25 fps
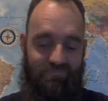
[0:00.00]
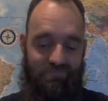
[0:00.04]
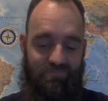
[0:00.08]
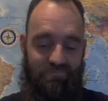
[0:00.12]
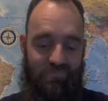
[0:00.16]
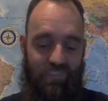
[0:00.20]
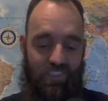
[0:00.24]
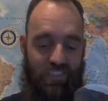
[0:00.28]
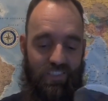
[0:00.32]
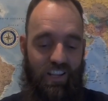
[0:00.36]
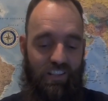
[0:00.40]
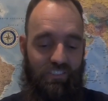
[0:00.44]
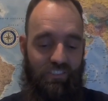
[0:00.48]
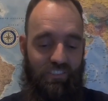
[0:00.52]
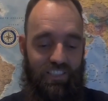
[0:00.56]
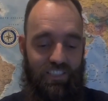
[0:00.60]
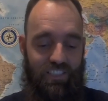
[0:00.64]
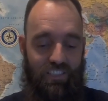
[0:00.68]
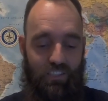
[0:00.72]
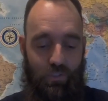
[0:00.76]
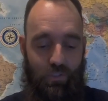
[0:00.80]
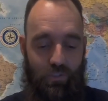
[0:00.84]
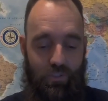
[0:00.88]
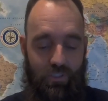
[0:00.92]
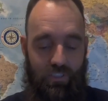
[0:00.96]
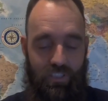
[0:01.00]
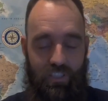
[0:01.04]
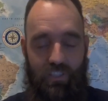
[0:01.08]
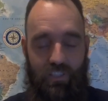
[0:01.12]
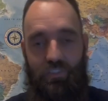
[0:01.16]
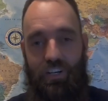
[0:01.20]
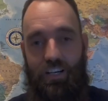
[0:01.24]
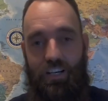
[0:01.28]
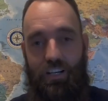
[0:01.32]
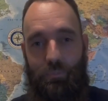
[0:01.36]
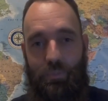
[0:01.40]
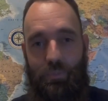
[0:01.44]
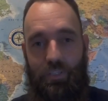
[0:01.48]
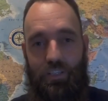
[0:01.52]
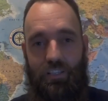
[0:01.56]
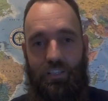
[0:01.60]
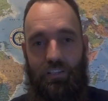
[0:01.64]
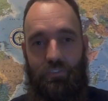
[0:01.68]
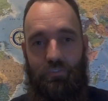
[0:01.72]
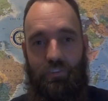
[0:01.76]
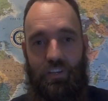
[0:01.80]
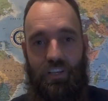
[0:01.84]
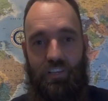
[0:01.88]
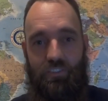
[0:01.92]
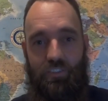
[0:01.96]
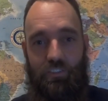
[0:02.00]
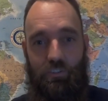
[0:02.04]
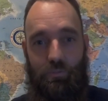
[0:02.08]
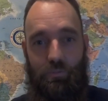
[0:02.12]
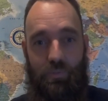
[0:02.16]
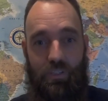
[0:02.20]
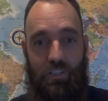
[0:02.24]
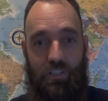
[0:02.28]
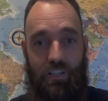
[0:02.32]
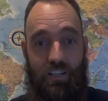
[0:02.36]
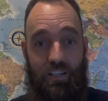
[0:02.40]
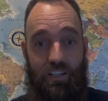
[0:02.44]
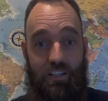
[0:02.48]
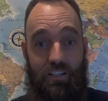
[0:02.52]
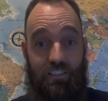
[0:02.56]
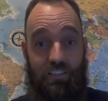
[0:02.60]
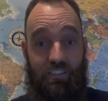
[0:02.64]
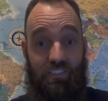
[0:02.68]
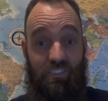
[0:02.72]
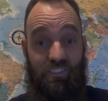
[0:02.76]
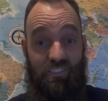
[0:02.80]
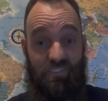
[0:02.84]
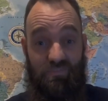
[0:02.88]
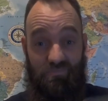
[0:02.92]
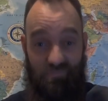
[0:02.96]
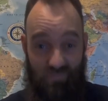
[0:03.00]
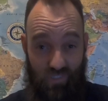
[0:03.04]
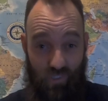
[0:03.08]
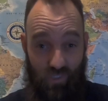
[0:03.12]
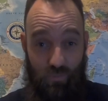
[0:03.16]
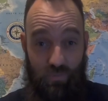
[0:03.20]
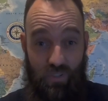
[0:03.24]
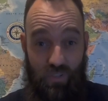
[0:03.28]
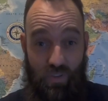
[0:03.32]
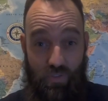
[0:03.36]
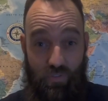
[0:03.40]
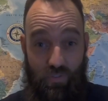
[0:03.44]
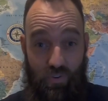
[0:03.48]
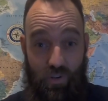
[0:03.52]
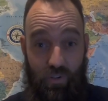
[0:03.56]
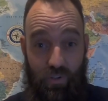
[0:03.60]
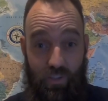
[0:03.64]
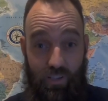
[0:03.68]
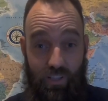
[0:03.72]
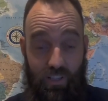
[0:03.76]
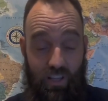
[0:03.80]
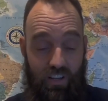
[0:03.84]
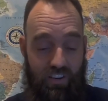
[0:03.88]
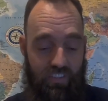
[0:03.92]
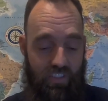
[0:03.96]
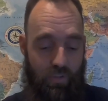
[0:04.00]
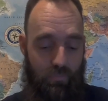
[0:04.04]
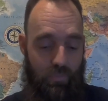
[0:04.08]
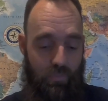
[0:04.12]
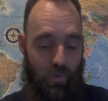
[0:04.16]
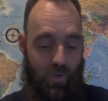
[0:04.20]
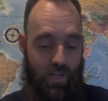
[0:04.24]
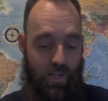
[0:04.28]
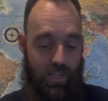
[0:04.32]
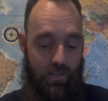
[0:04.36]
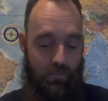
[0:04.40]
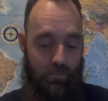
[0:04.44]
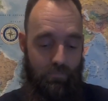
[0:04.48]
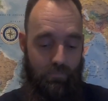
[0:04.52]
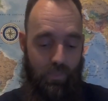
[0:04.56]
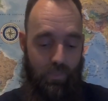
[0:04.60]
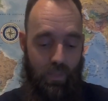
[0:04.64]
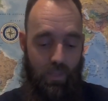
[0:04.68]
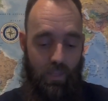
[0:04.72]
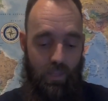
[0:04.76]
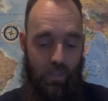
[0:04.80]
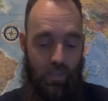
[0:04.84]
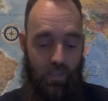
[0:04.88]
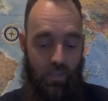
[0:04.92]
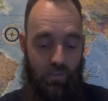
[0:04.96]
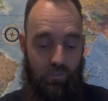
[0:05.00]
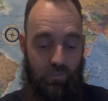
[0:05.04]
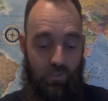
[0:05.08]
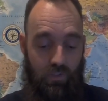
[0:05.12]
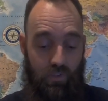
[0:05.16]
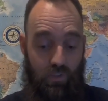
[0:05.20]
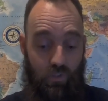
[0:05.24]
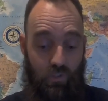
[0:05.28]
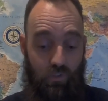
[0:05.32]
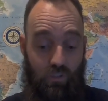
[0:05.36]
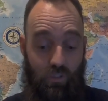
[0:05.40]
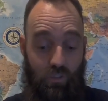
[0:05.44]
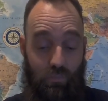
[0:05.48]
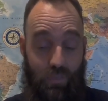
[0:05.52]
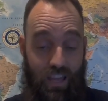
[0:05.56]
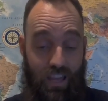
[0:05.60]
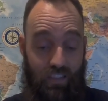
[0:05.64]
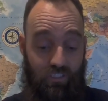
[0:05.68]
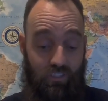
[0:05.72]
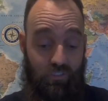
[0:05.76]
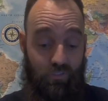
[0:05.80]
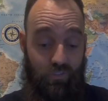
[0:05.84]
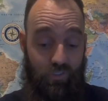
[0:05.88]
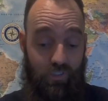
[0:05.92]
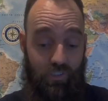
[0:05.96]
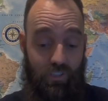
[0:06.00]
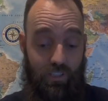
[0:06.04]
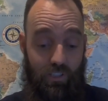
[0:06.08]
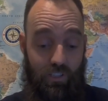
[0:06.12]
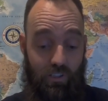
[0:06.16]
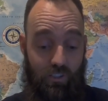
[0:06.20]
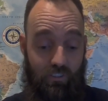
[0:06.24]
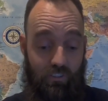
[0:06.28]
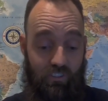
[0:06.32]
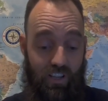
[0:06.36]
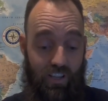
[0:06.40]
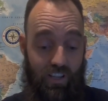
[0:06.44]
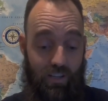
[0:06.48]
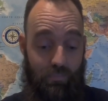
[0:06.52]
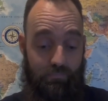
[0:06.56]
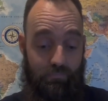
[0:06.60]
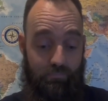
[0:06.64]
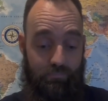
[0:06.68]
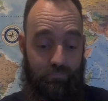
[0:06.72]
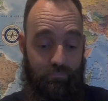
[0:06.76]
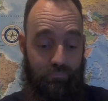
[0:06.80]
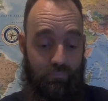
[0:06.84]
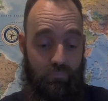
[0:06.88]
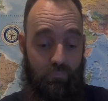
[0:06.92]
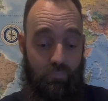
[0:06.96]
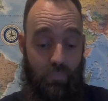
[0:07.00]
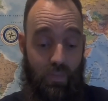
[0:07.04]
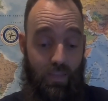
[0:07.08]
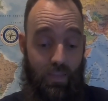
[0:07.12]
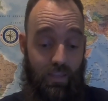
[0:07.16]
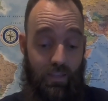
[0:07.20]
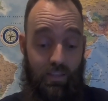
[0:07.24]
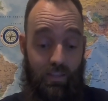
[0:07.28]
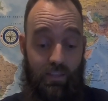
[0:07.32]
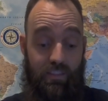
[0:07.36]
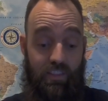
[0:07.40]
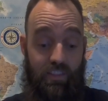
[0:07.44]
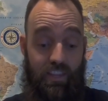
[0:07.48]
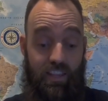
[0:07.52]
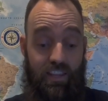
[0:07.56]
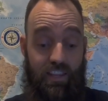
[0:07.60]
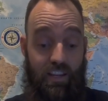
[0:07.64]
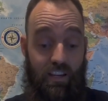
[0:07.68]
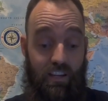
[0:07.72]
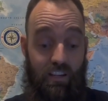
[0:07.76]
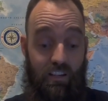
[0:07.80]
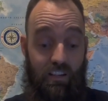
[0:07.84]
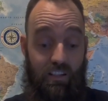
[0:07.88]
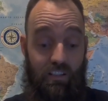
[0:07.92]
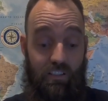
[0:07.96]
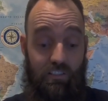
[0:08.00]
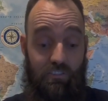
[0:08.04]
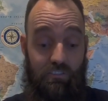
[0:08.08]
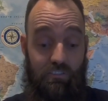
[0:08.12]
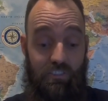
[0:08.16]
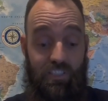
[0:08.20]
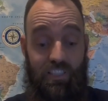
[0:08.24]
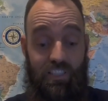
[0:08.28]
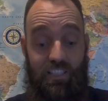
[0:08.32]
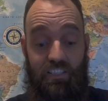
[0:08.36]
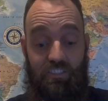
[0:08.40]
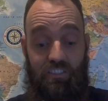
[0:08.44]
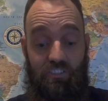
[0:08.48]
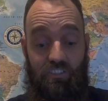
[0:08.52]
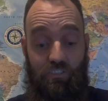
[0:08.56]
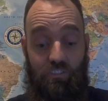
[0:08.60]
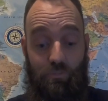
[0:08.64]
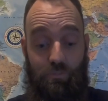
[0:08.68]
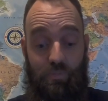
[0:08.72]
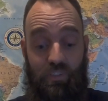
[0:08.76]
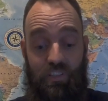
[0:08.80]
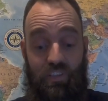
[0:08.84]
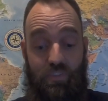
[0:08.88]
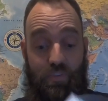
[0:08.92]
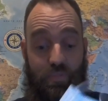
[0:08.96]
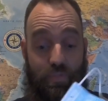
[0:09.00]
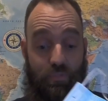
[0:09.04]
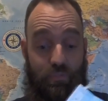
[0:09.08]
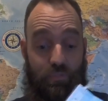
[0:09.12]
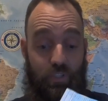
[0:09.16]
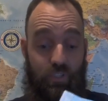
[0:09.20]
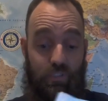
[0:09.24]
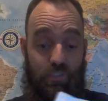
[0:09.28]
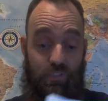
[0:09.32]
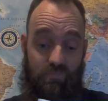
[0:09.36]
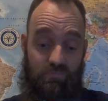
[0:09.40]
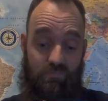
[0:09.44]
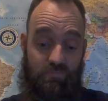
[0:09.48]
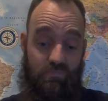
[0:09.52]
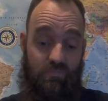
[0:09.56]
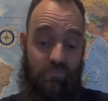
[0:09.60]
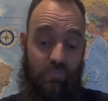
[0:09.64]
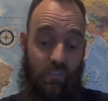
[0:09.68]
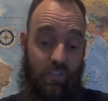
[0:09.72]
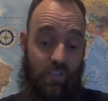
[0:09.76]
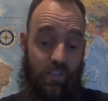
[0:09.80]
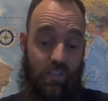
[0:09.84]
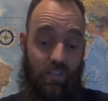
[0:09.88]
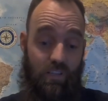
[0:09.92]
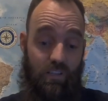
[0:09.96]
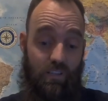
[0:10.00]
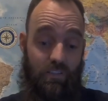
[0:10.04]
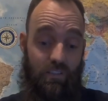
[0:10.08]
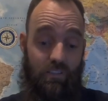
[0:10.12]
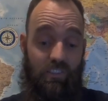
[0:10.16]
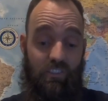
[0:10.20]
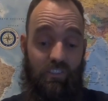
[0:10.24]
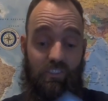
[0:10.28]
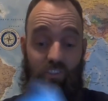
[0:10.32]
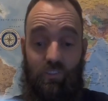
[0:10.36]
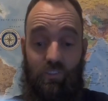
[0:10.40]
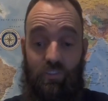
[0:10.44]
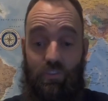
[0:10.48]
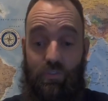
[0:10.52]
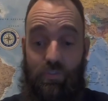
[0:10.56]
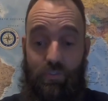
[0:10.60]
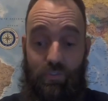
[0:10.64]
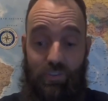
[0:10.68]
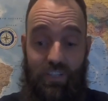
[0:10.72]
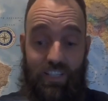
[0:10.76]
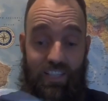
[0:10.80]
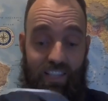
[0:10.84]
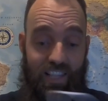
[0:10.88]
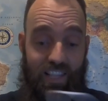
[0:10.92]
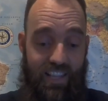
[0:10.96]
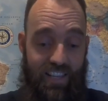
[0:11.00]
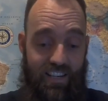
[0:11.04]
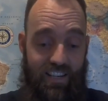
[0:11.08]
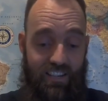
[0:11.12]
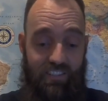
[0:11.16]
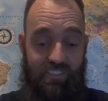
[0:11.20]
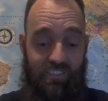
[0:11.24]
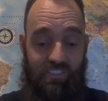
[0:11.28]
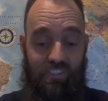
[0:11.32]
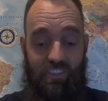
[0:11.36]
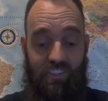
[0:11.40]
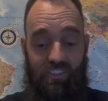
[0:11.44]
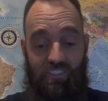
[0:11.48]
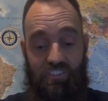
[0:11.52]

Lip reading: you're not really doing the environment any favors because you'll be throwing a lot of them away if you're using masks for a long time. They are really easy to breathe through. It's only 3 layers. It's